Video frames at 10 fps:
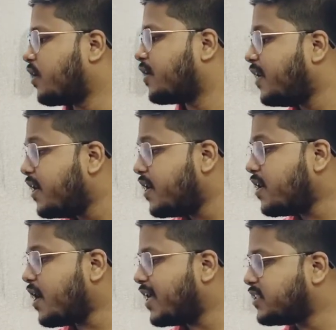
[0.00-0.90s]

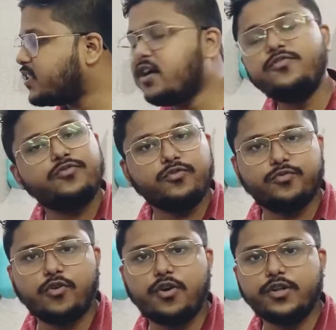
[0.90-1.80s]
clear answer
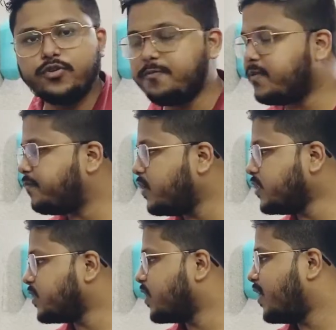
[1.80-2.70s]
for you
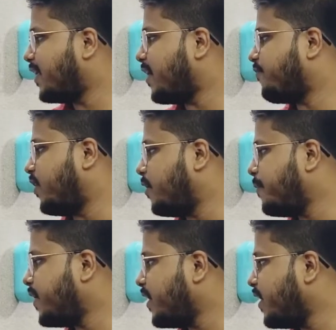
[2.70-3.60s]
peoples, that
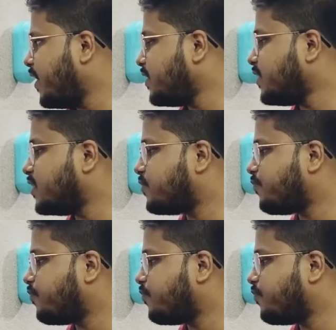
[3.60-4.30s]
fundamental analysis is